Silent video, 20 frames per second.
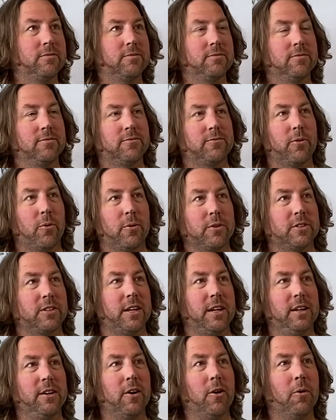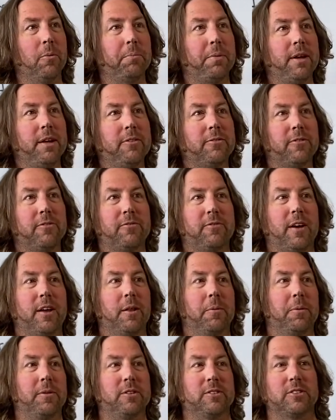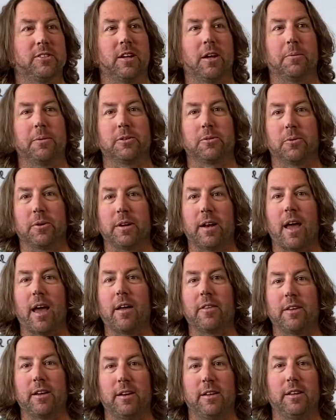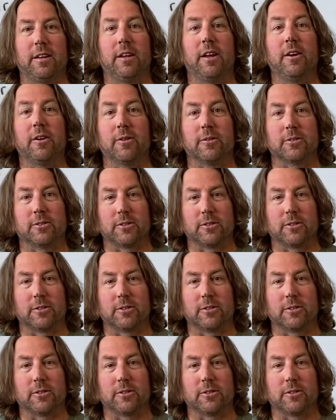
14 whole beef available to sell between now and the end of the year.